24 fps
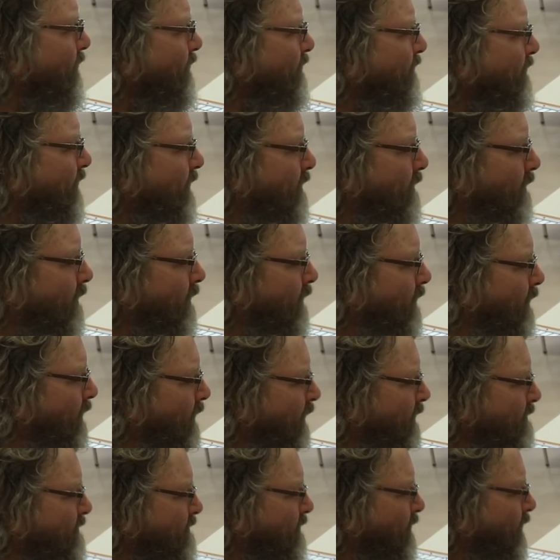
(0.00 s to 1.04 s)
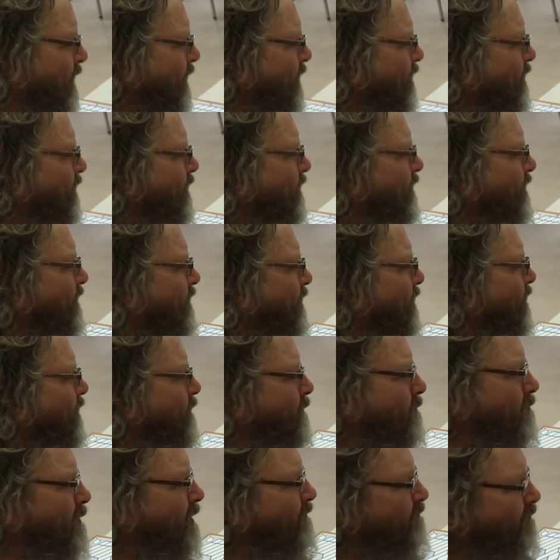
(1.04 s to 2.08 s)
these analog oscillators, you know,
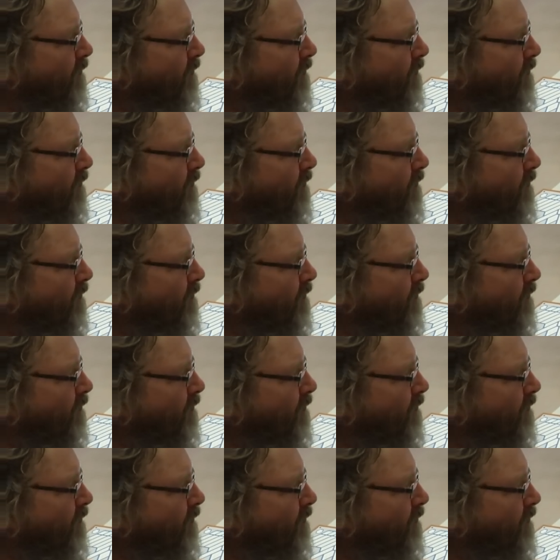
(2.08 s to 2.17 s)
my